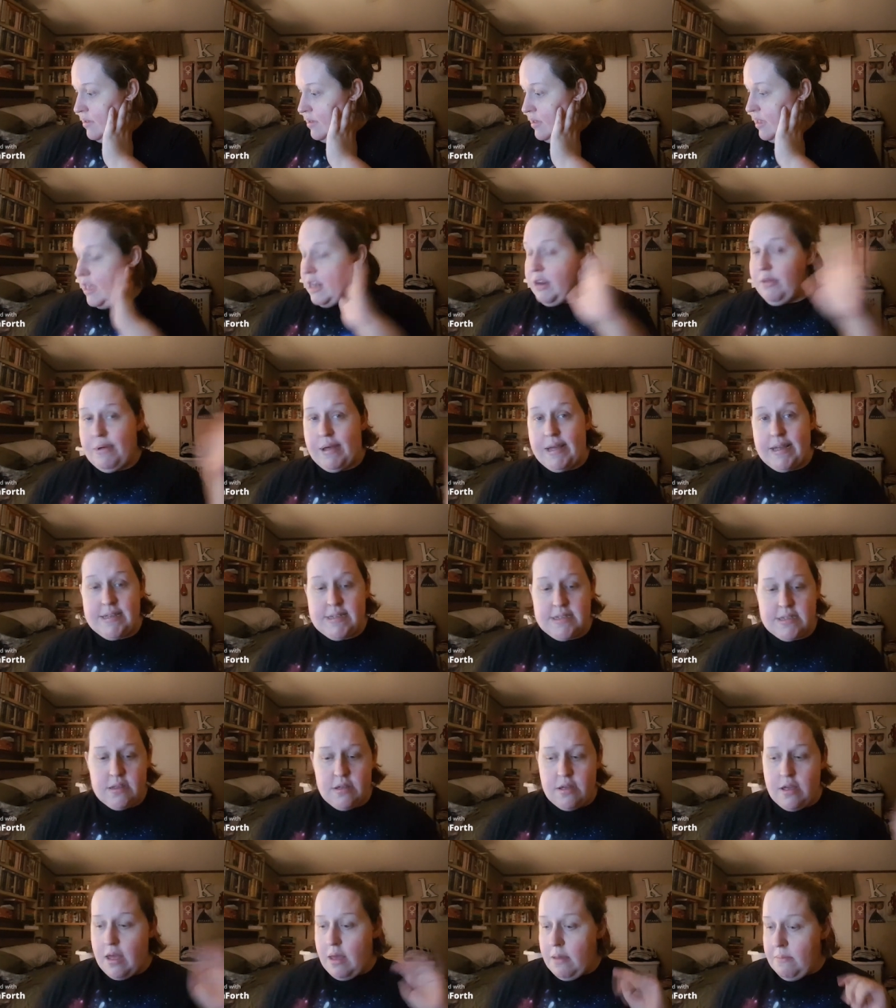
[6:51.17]
anyways,
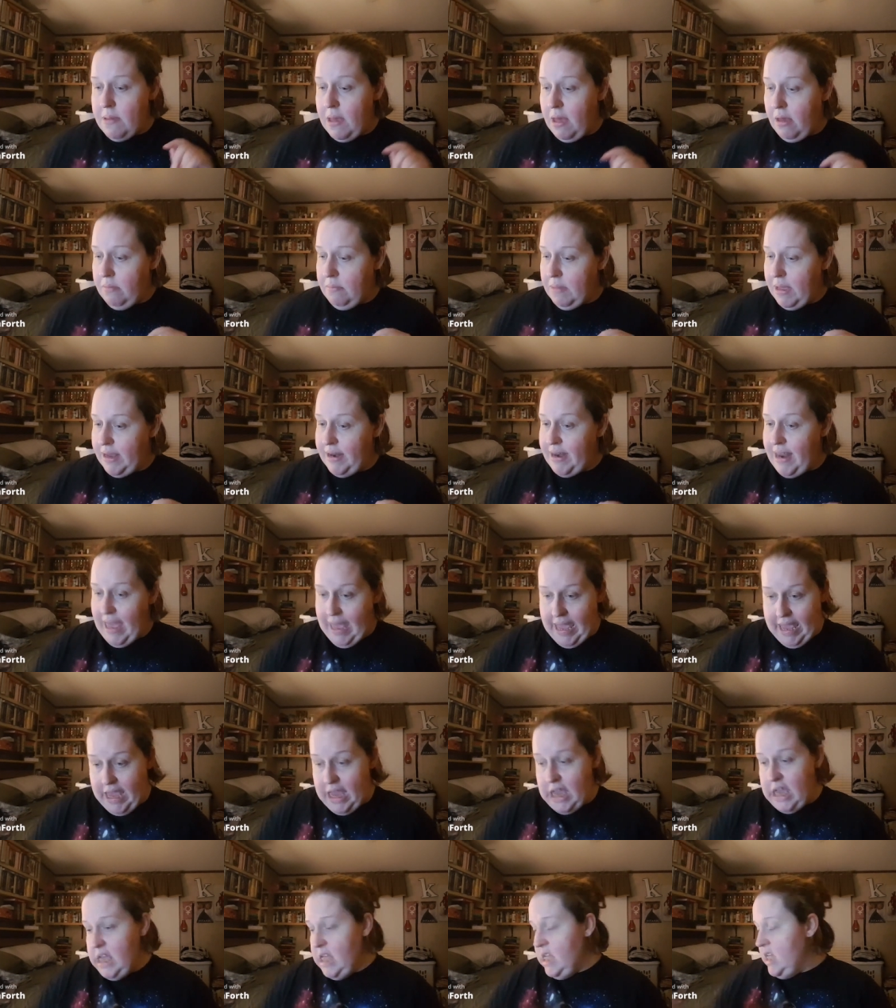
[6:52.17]
about my
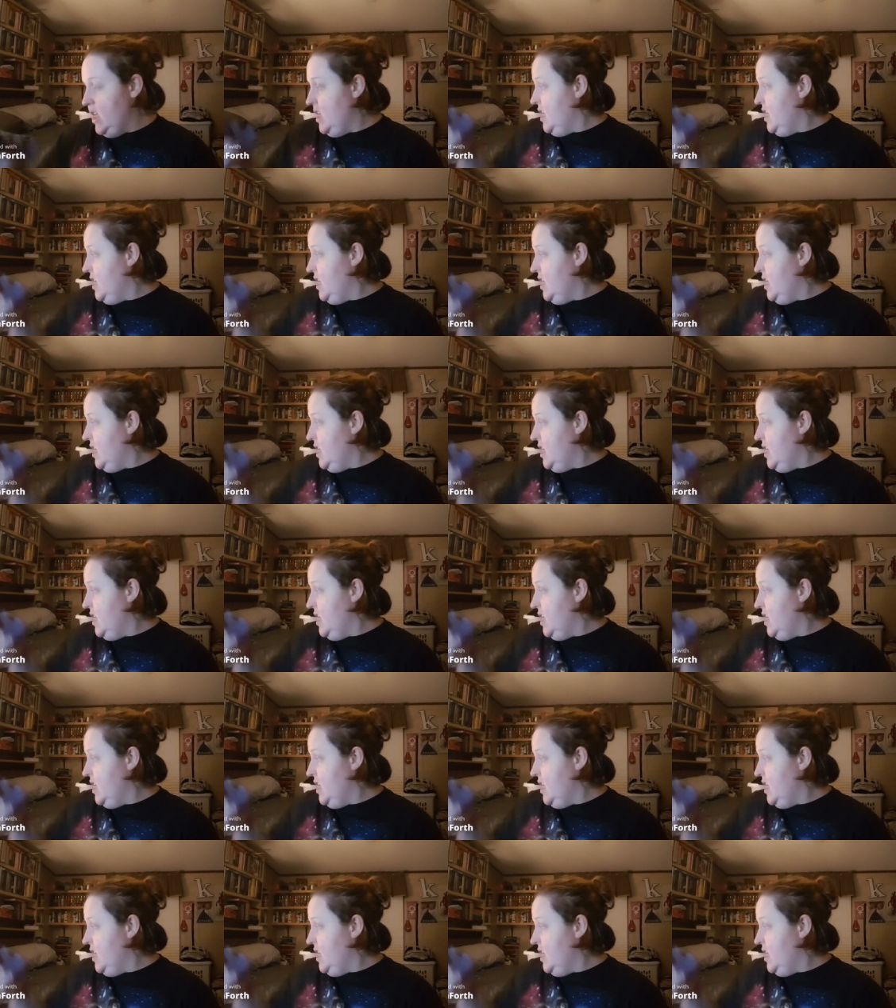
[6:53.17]
day.